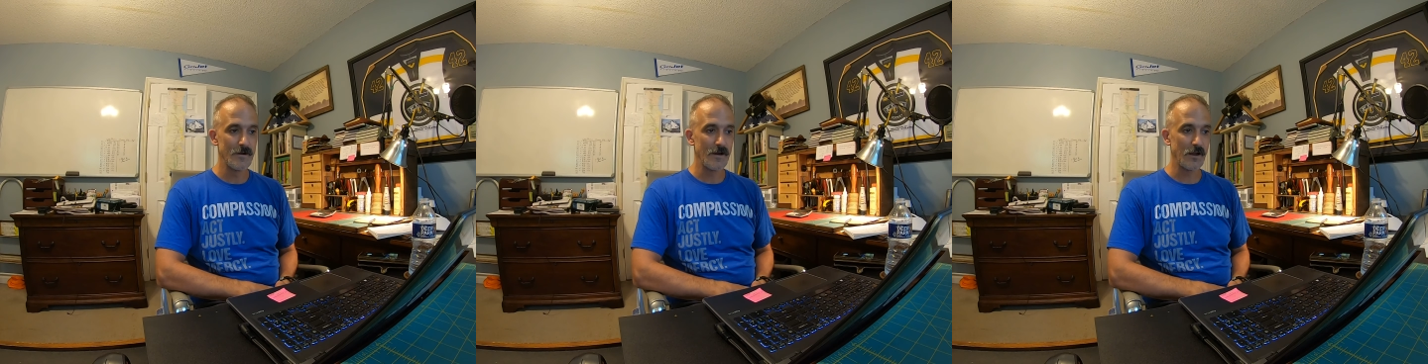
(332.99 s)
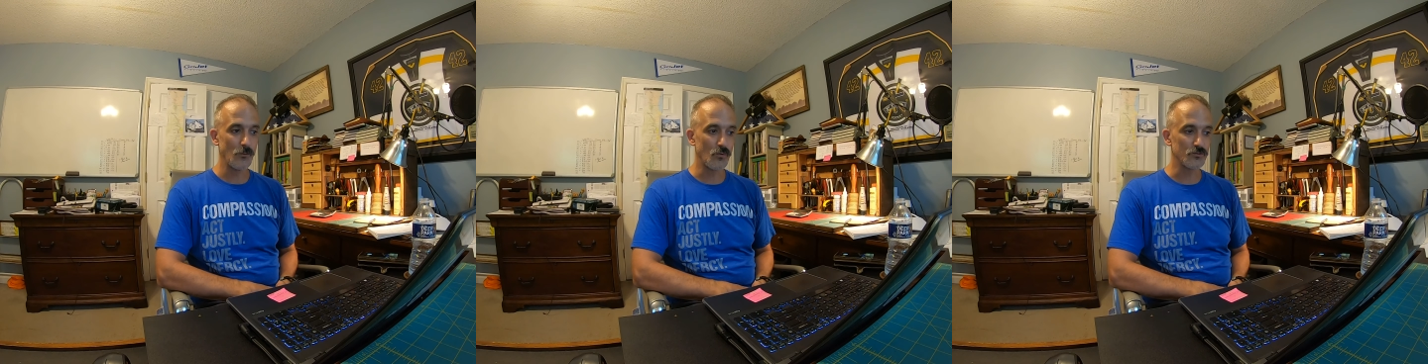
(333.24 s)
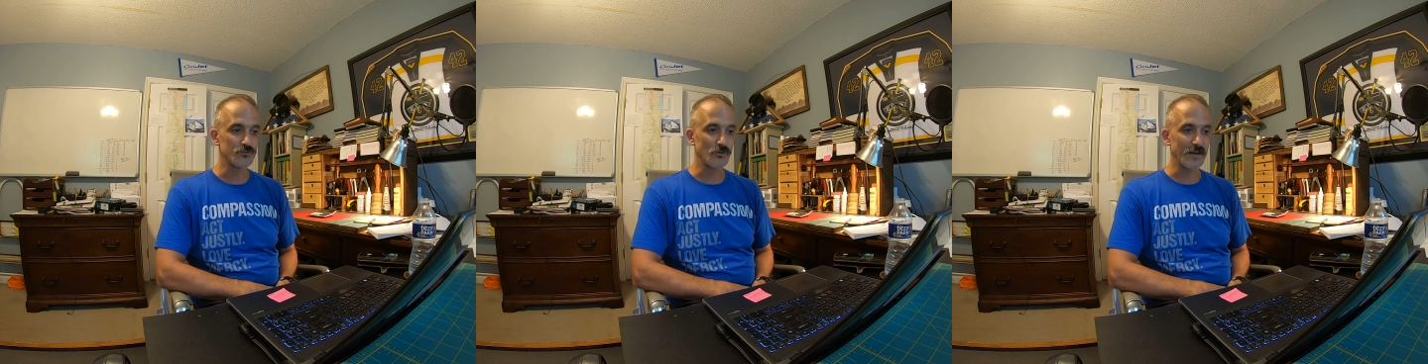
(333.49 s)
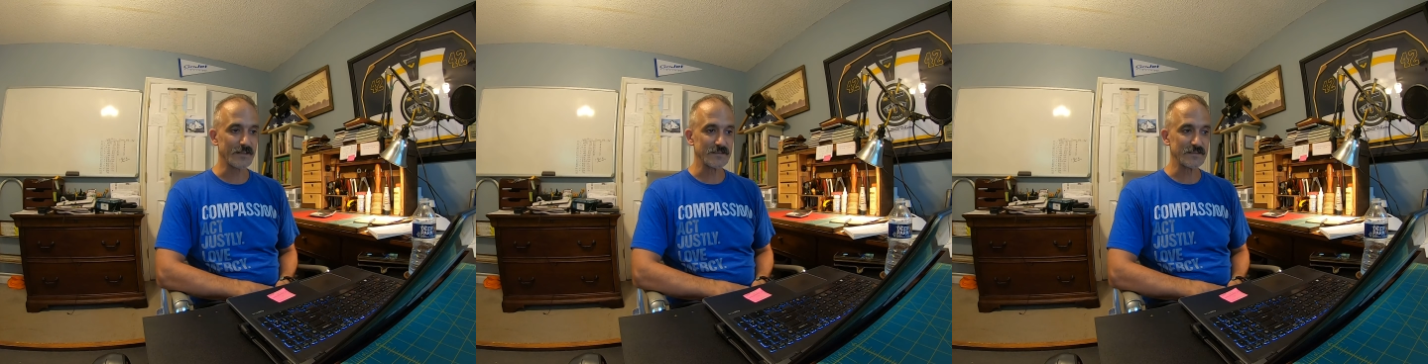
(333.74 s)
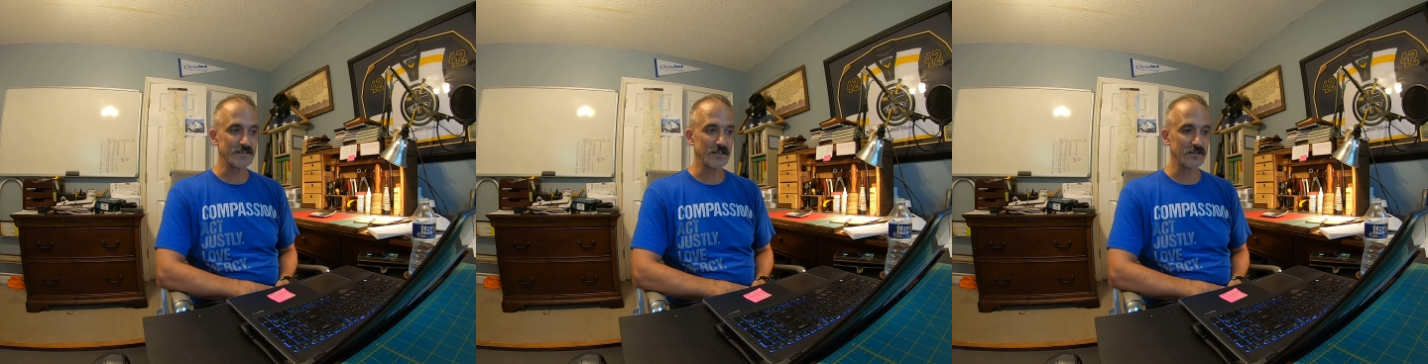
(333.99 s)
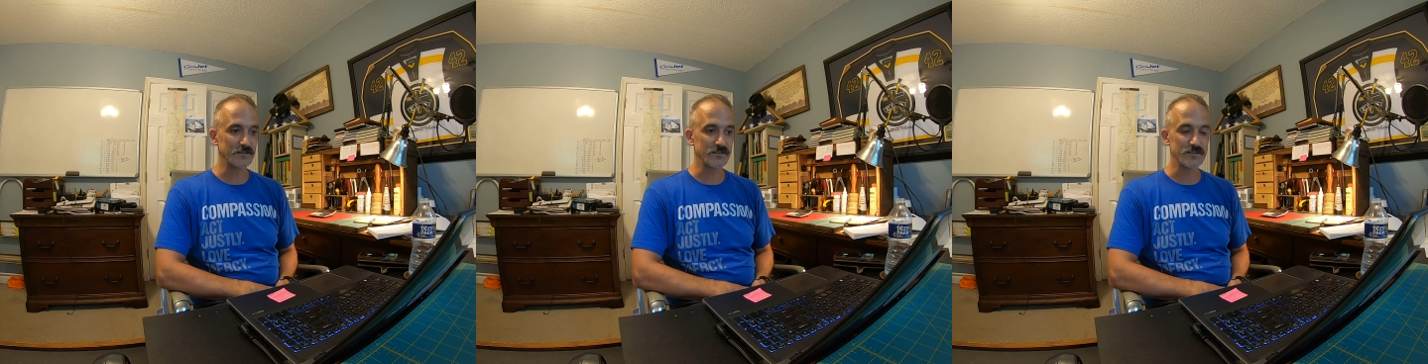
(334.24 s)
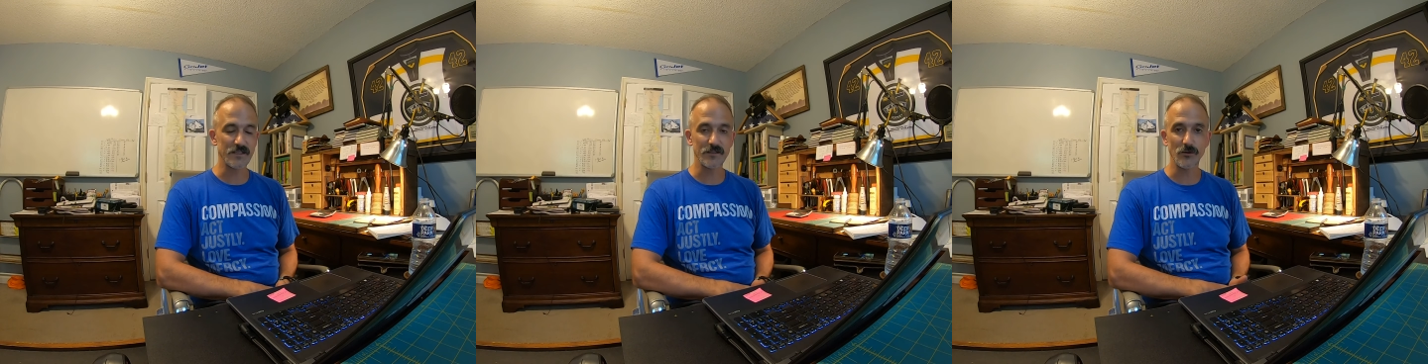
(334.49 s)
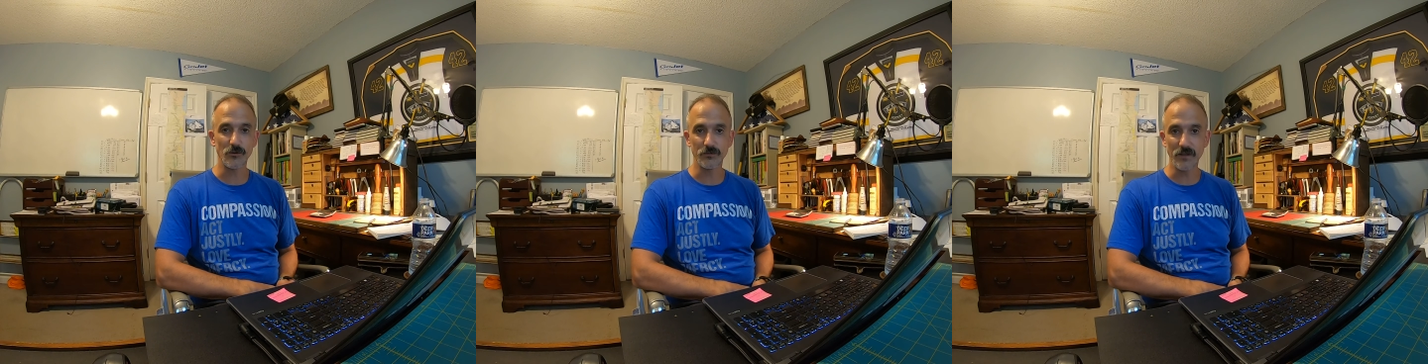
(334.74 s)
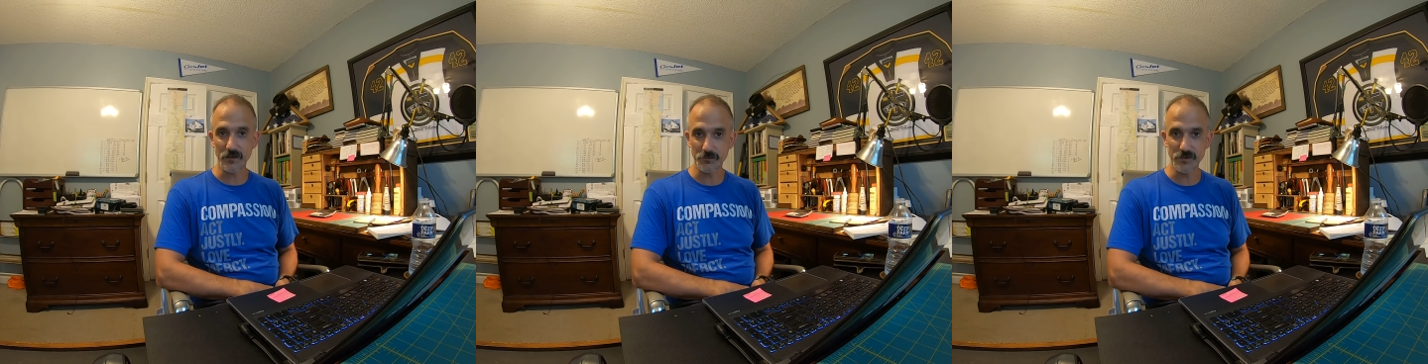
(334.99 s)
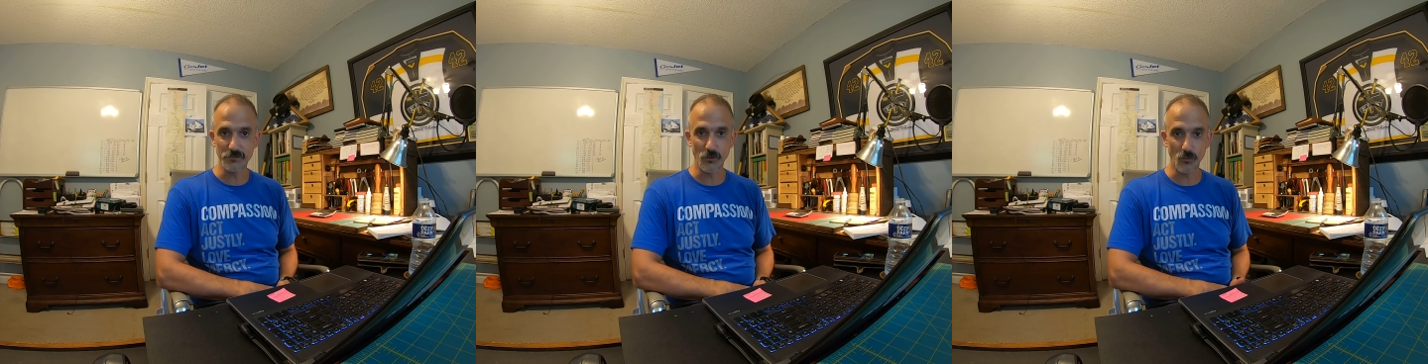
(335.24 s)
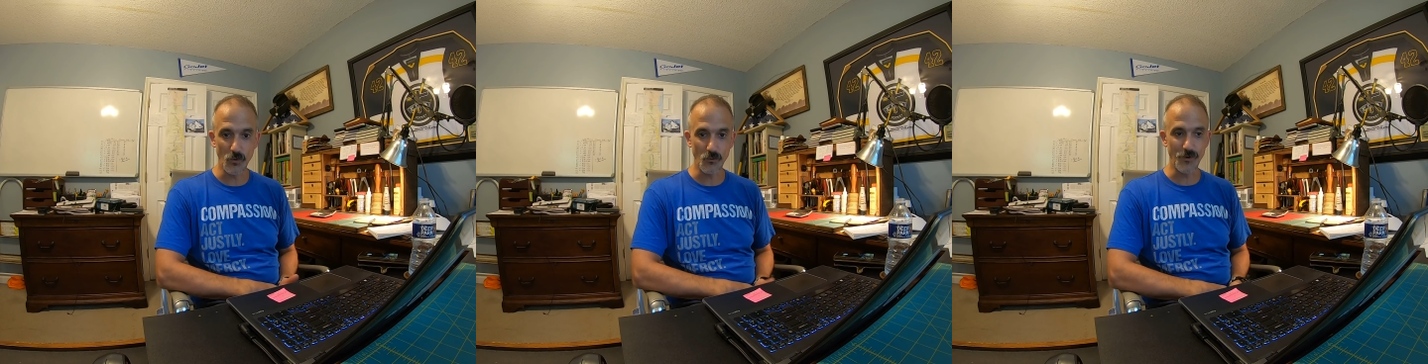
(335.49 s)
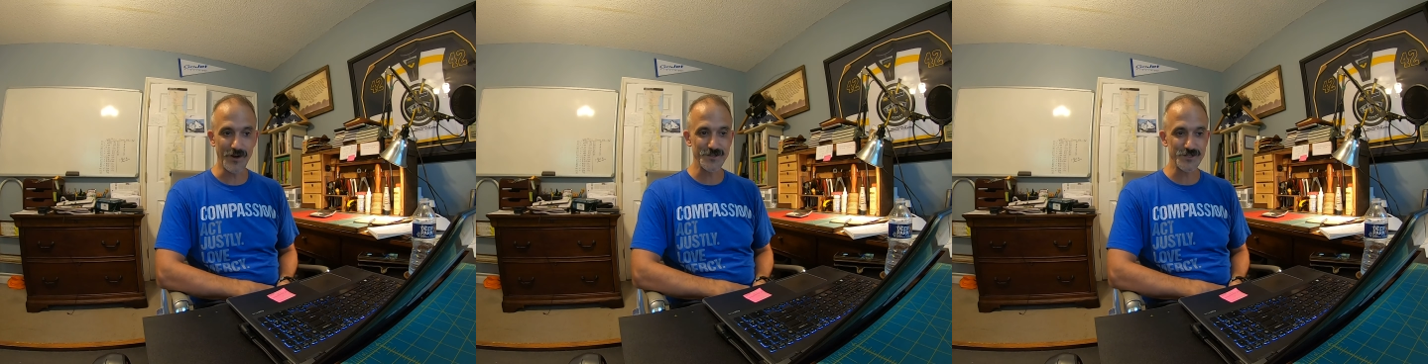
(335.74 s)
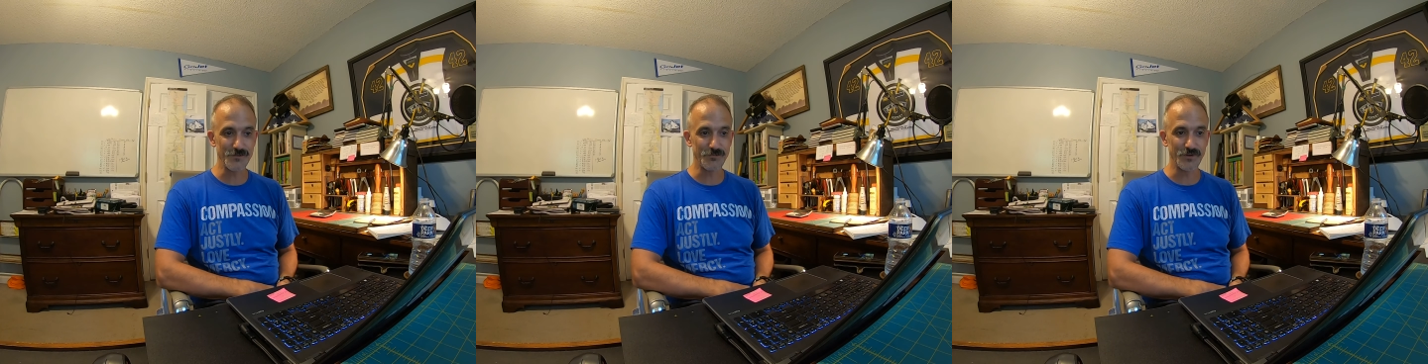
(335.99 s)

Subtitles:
I won't drag this on because I know a lot of people won't watch it,